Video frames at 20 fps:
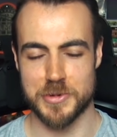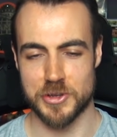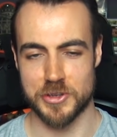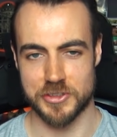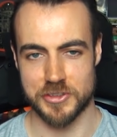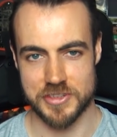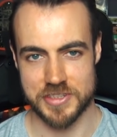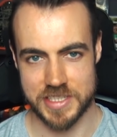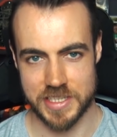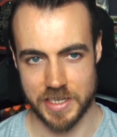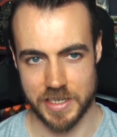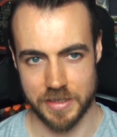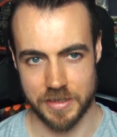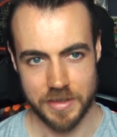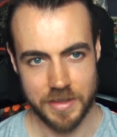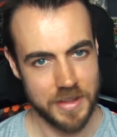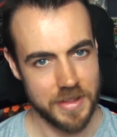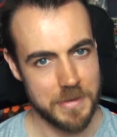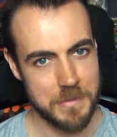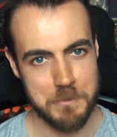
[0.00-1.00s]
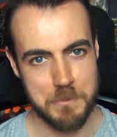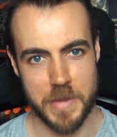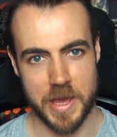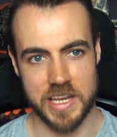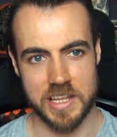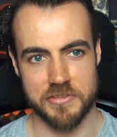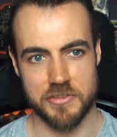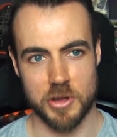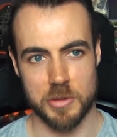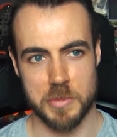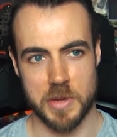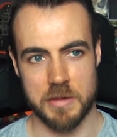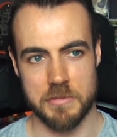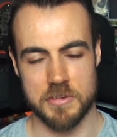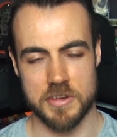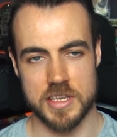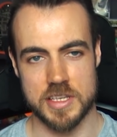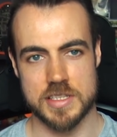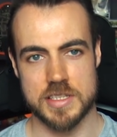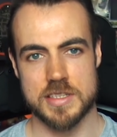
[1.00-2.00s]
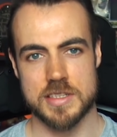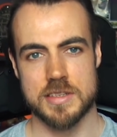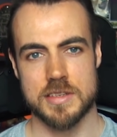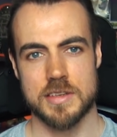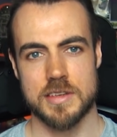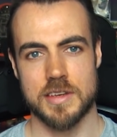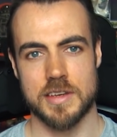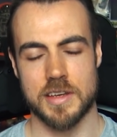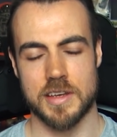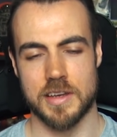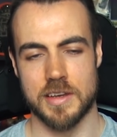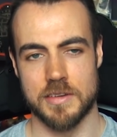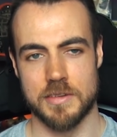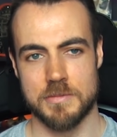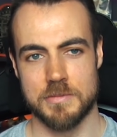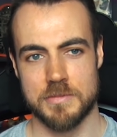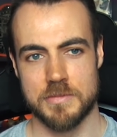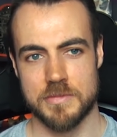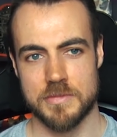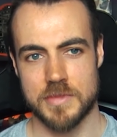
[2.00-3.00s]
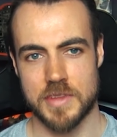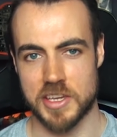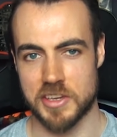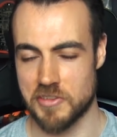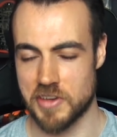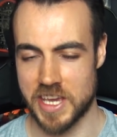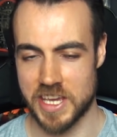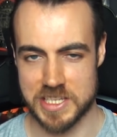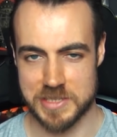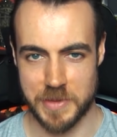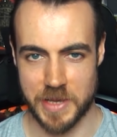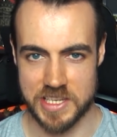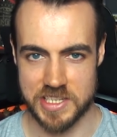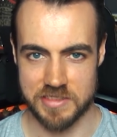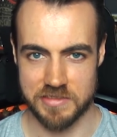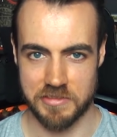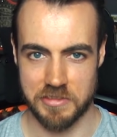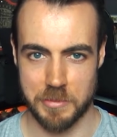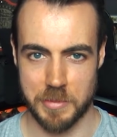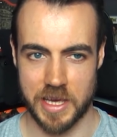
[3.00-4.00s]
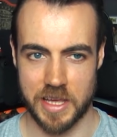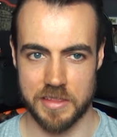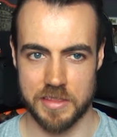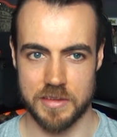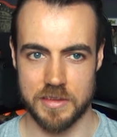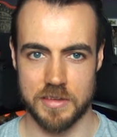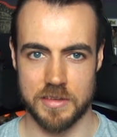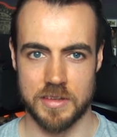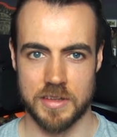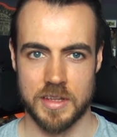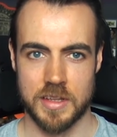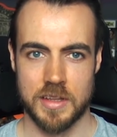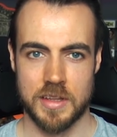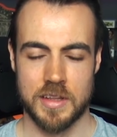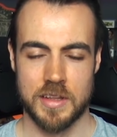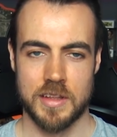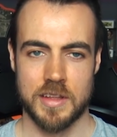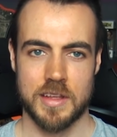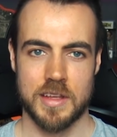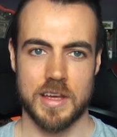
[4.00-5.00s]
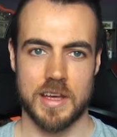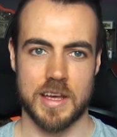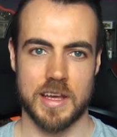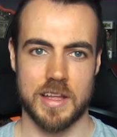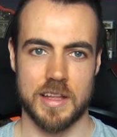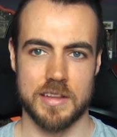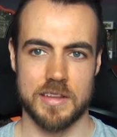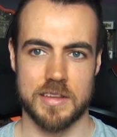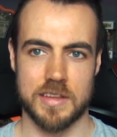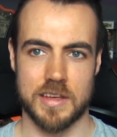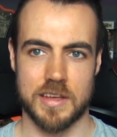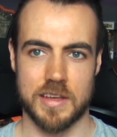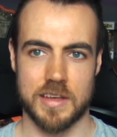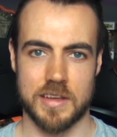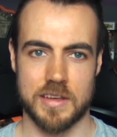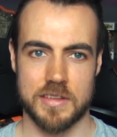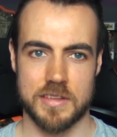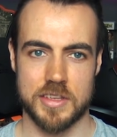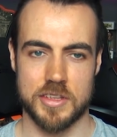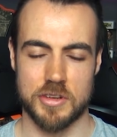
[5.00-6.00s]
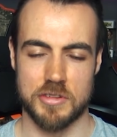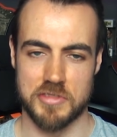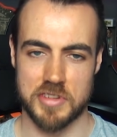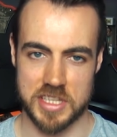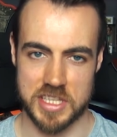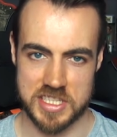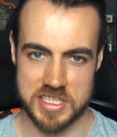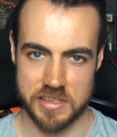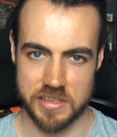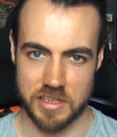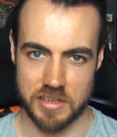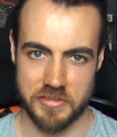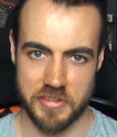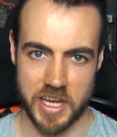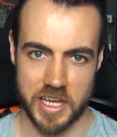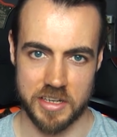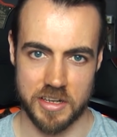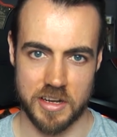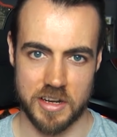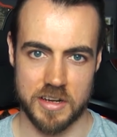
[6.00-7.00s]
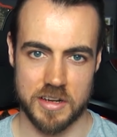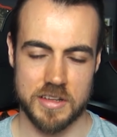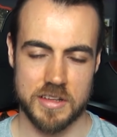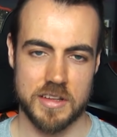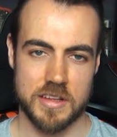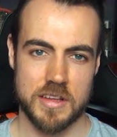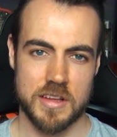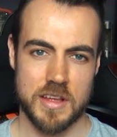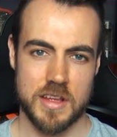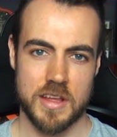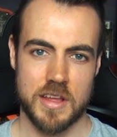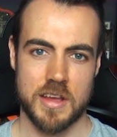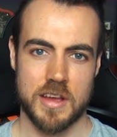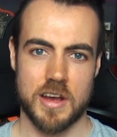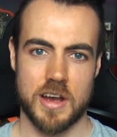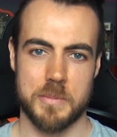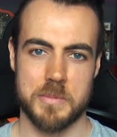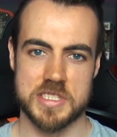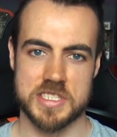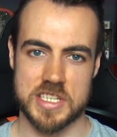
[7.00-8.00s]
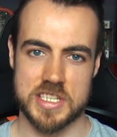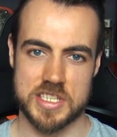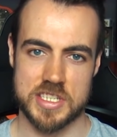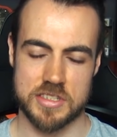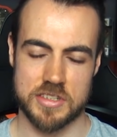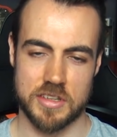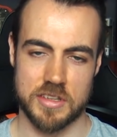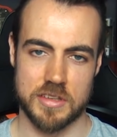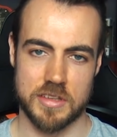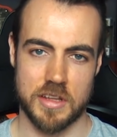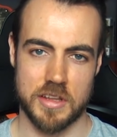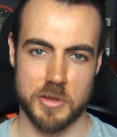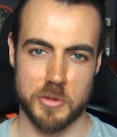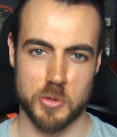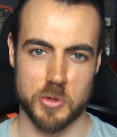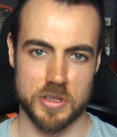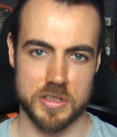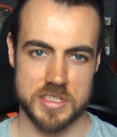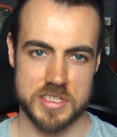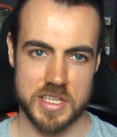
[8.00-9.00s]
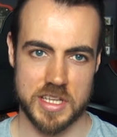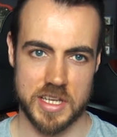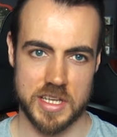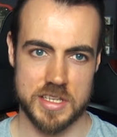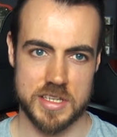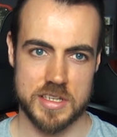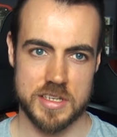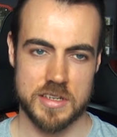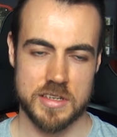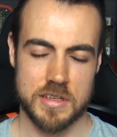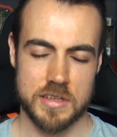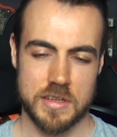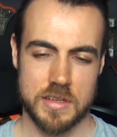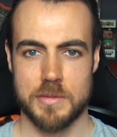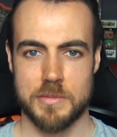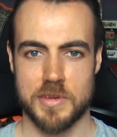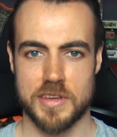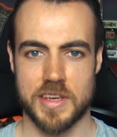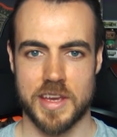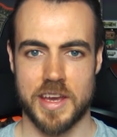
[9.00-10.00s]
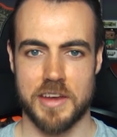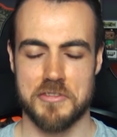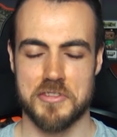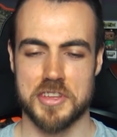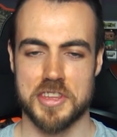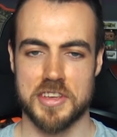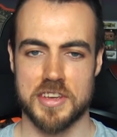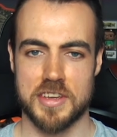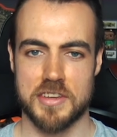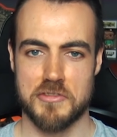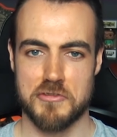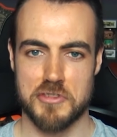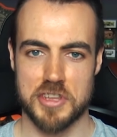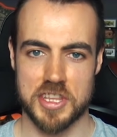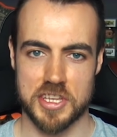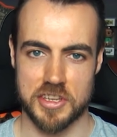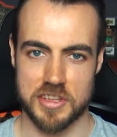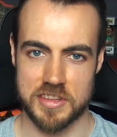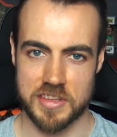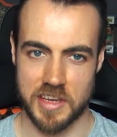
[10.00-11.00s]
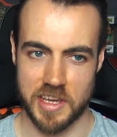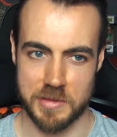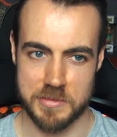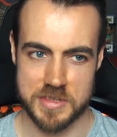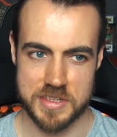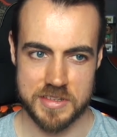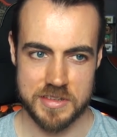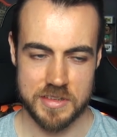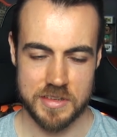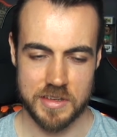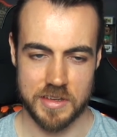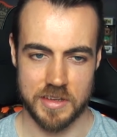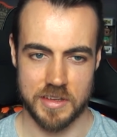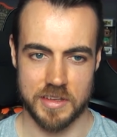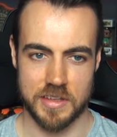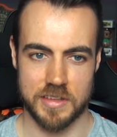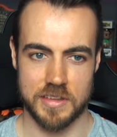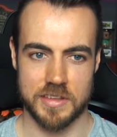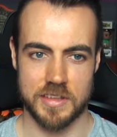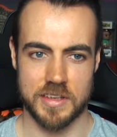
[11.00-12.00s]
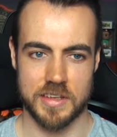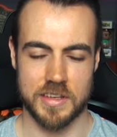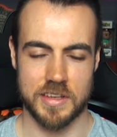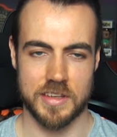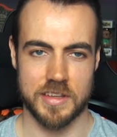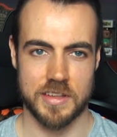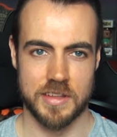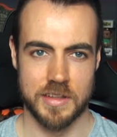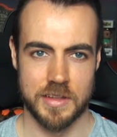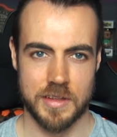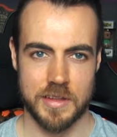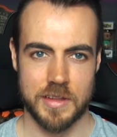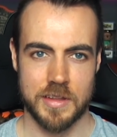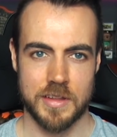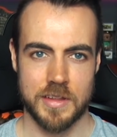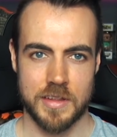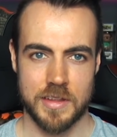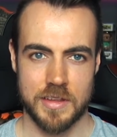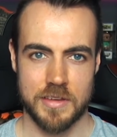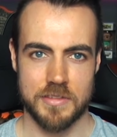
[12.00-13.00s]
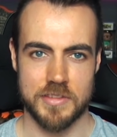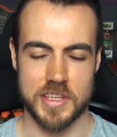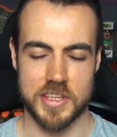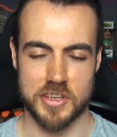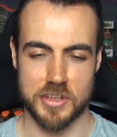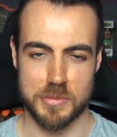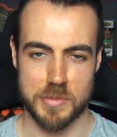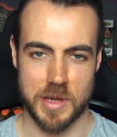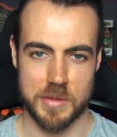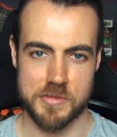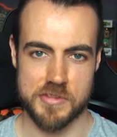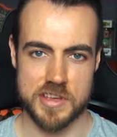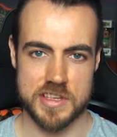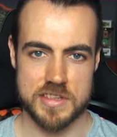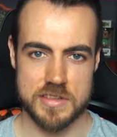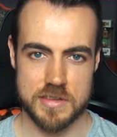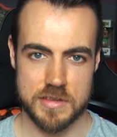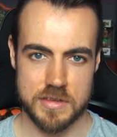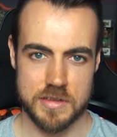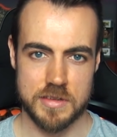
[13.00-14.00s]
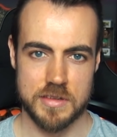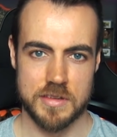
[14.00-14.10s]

the Burning Crusade, many fond memories, a great expansion for Method, and really solidified our position on the world stage. But yeah, really, really good times, and really good memories.